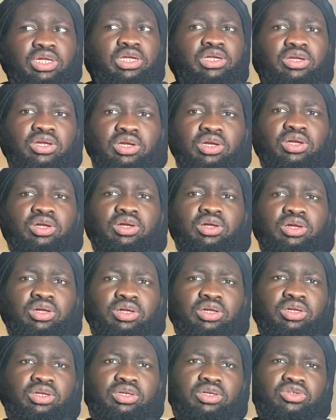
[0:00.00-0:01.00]
Like,
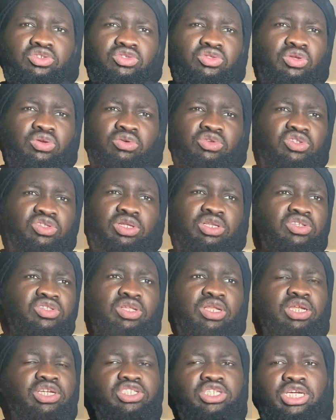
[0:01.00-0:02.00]
still
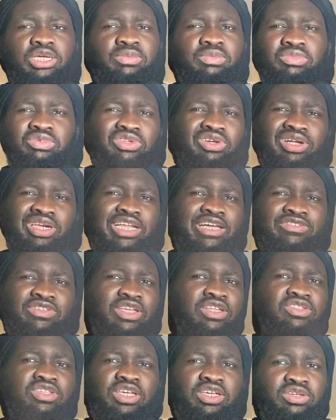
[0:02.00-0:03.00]
a shame. Young lives
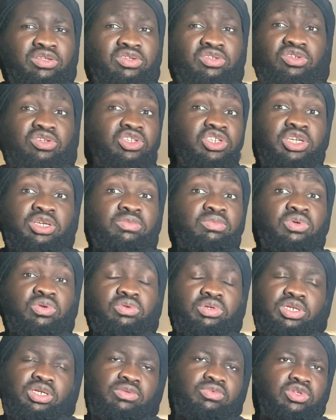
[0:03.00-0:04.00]
get taken. It's a shame, bro.
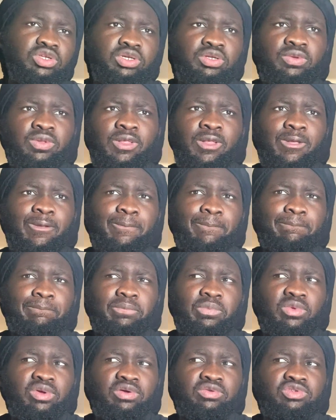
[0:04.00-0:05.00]
You know what I'm saying?
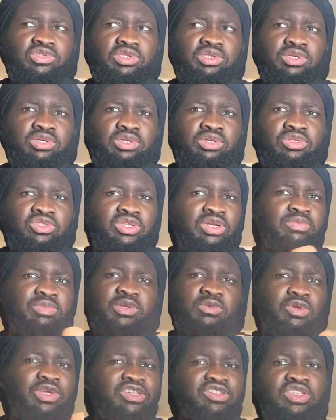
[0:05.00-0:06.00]
But obviously, to the
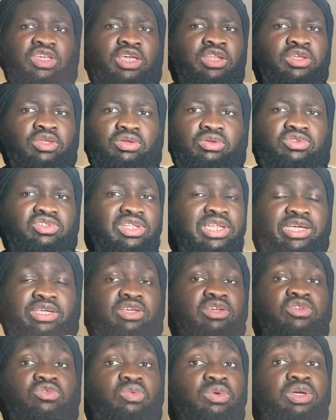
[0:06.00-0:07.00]
people that's in it, it's like,
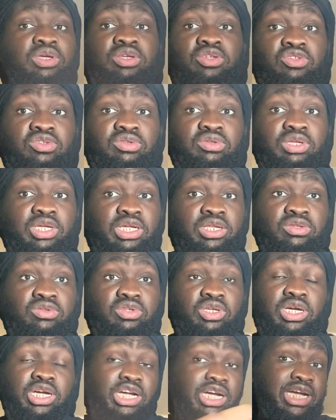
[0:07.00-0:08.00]
it is what it is. And
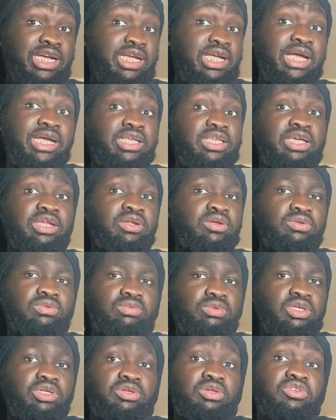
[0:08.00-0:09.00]
I get it,
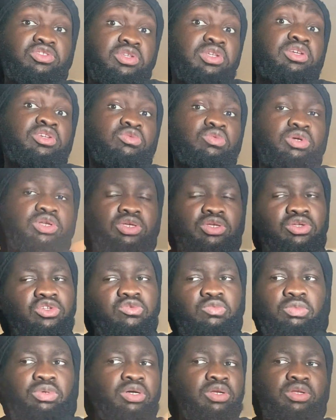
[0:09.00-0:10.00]
because it is what it
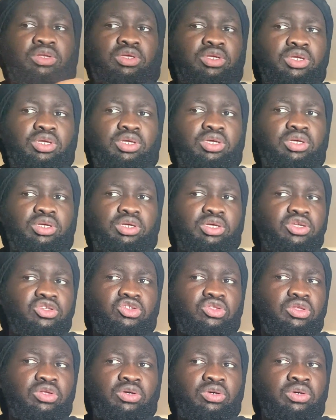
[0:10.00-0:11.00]
is, but it's
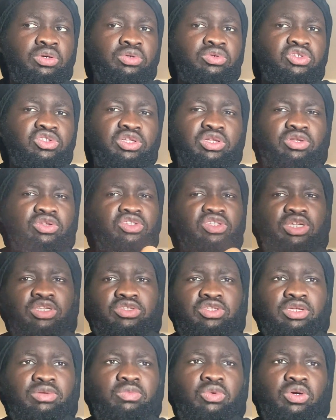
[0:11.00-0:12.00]
still a sad
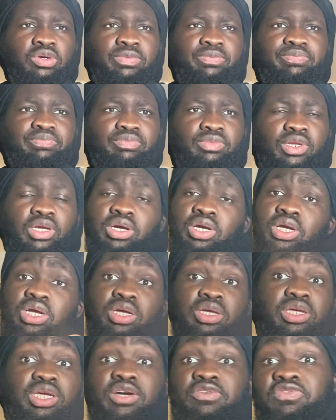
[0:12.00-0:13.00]
thing. But
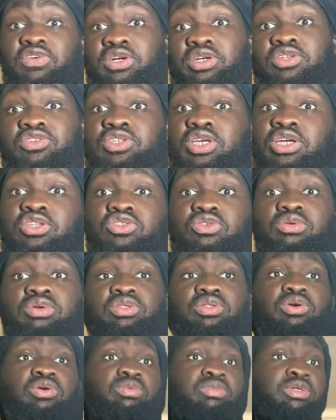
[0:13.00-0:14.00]
yeah, fuck it. Let's get into
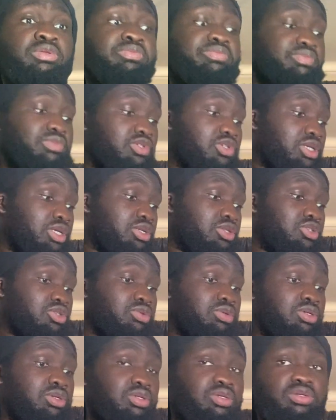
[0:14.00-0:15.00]
it, though, man. Let's get
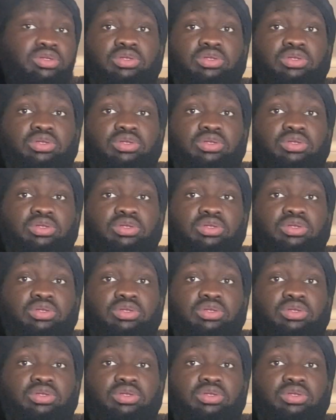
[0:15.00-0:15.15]
into it.